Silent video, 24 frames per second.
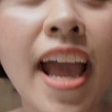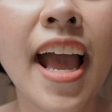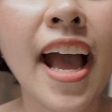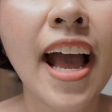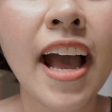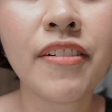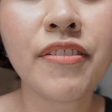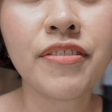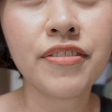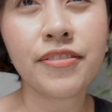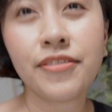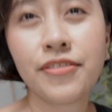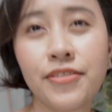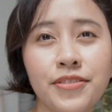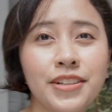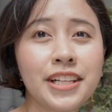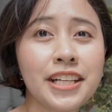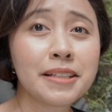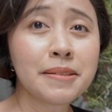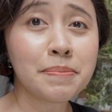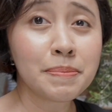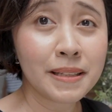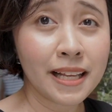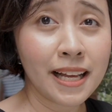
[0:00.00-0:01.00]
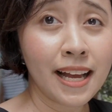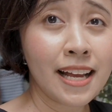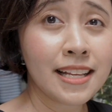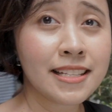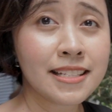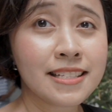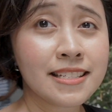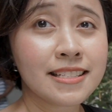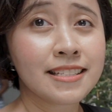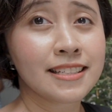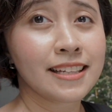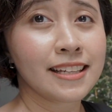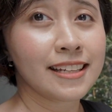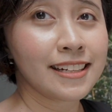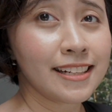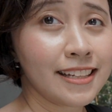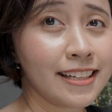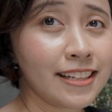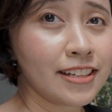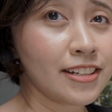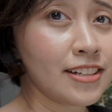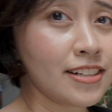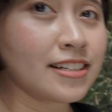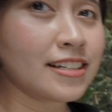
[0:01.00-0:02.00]
have real plants in
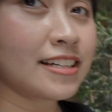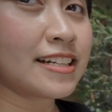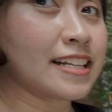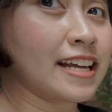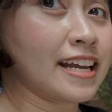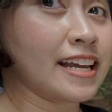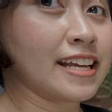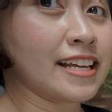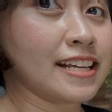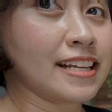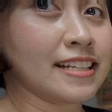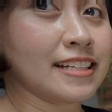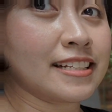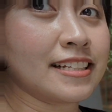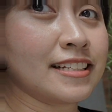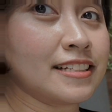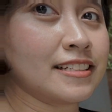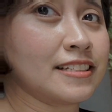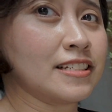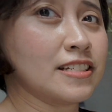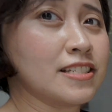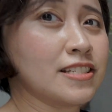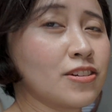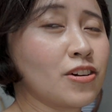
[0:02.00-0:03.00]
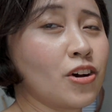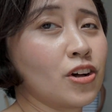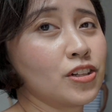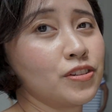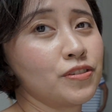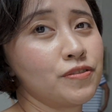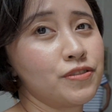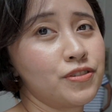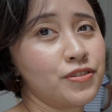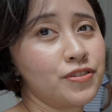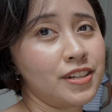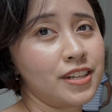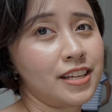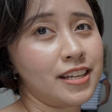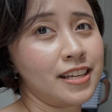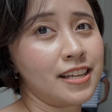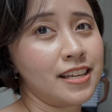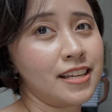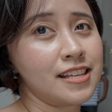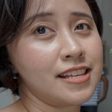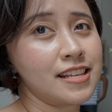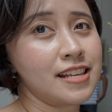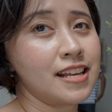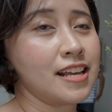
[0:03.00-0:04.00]
here, like this olive
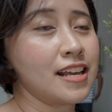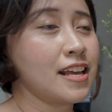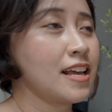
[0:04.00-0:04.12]
tree,